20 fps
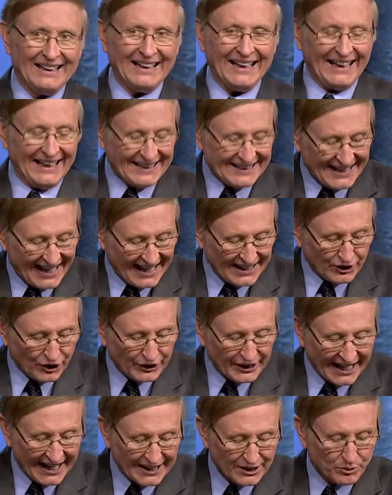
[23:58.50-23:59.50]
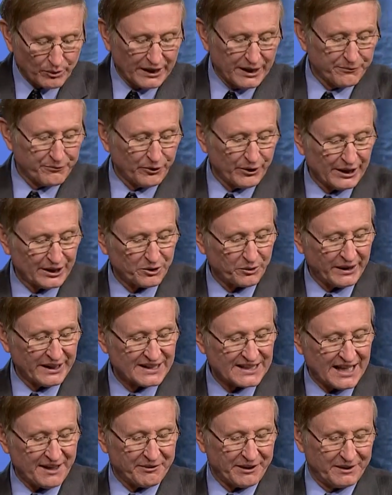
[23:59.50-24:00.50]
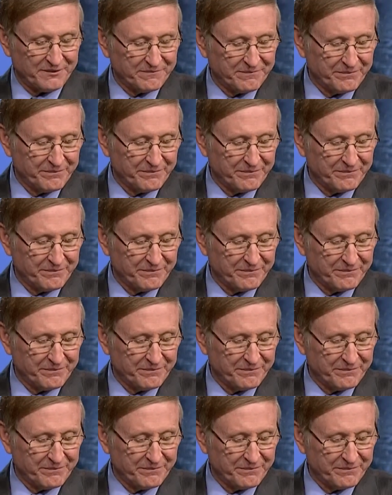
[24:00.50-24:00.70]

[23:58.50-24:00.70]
in Daniel 9, 24 to 27,